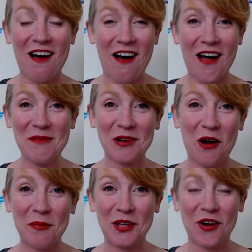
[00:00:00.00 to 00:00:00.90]
I'm a
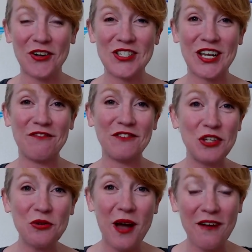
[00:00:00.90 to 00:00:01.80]
copy coach. If
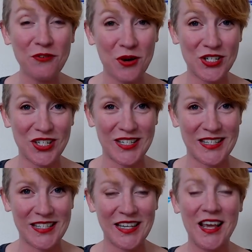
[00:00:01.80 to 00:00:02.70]
you have
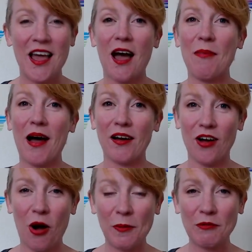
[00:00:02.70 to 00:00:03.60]
questions about
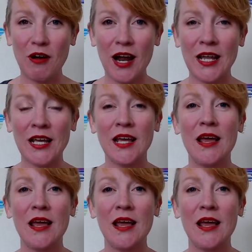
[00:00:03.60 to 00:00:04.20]
copywriting,